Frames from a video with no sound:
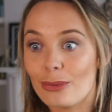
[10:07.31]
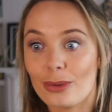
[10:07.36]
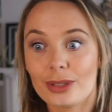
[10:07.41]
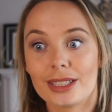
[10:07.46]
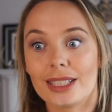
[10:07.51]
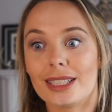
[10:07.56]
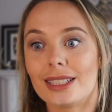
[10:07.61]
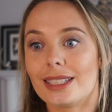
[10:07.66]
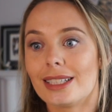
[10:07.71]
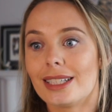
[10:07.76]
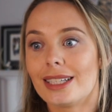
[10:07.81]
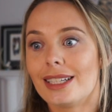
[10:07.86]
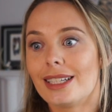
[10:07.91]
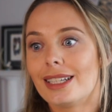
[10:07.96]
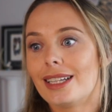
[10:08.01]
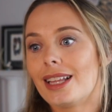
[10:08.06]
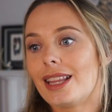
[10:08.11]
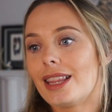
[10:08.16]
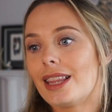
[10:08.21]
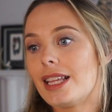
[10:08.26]
Was it
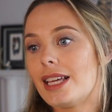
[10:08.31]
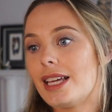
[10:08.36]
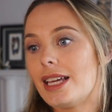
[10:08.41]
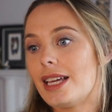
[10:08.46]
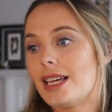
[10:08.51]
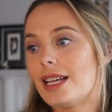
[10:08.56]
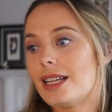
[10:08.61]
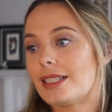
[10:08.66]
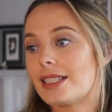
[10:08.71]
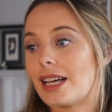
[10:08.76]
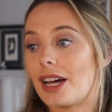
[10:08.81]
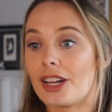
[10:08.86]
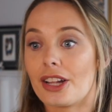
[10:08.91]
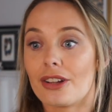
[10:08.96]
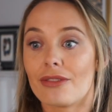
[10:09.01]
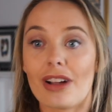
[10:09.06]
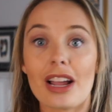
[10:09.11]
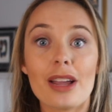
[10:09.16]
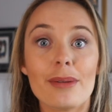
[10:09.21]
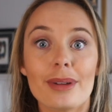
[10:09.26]
the
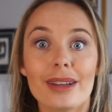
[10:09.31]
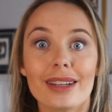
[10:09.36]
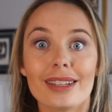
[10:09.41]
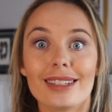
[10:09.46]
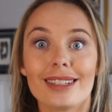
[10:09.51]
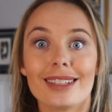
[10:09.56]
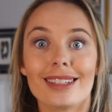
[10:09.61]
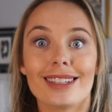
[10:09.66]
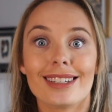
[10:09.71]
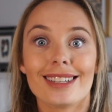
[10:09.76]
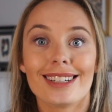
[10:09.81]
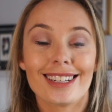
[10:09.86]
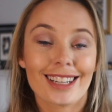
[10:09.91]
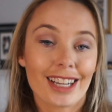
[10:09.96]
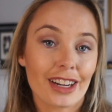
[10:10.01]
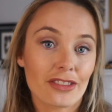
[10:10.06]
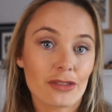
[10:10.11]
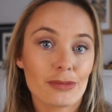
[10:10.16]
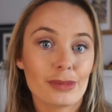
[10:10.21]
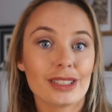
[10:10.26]
Saudi Arabian
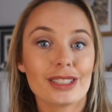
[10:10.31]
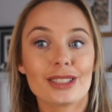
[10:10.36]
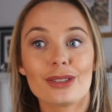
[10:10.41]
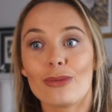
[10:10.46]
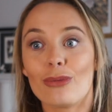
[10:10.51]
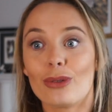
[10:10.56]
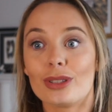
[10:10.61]
government?